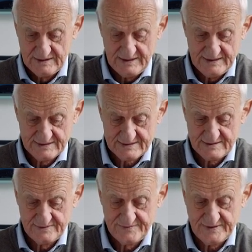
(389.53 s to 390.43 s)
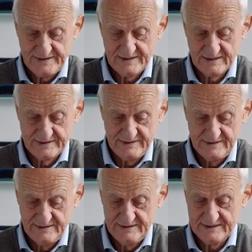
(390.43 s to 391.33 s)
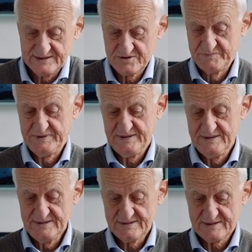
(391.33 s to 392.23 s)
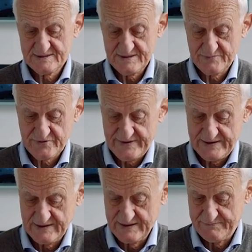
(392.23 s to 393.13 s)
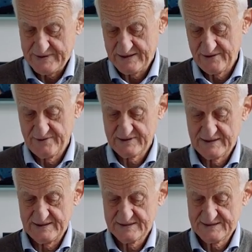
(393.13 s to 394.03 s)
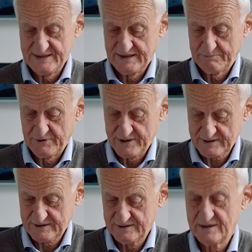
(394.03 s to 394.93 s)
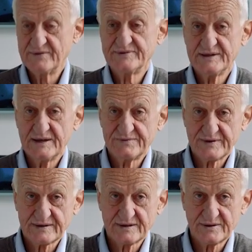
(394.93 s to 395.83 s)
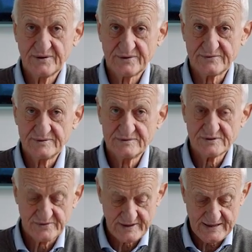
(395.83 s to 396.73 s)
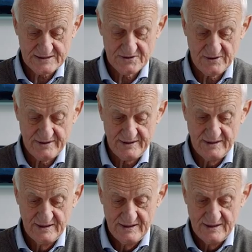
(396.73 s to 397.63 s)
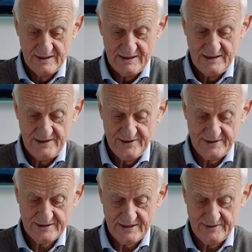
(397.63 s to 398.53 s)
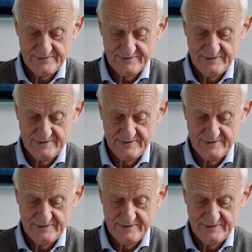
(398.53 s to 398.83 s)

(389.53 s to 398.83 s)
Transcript: And finally, it has to be eased temporarily by local anesthetic block of the affected nerve. So there are actually a lot of